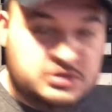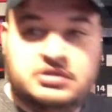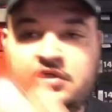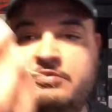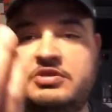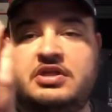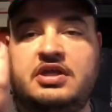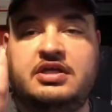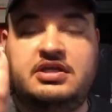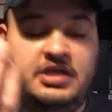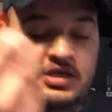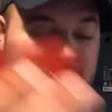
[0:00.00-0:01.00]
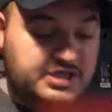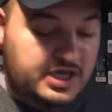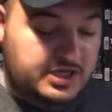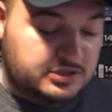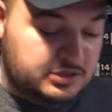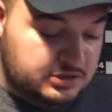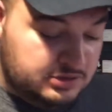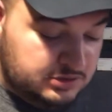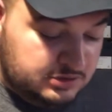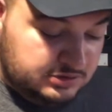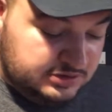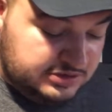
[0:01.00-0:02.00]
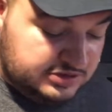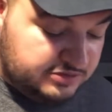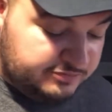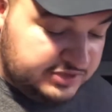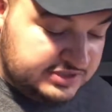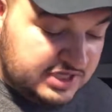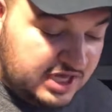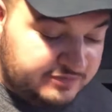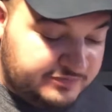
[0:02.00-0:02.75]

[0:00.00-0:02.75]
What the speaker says: Came with the Nike Air tag. This is the restock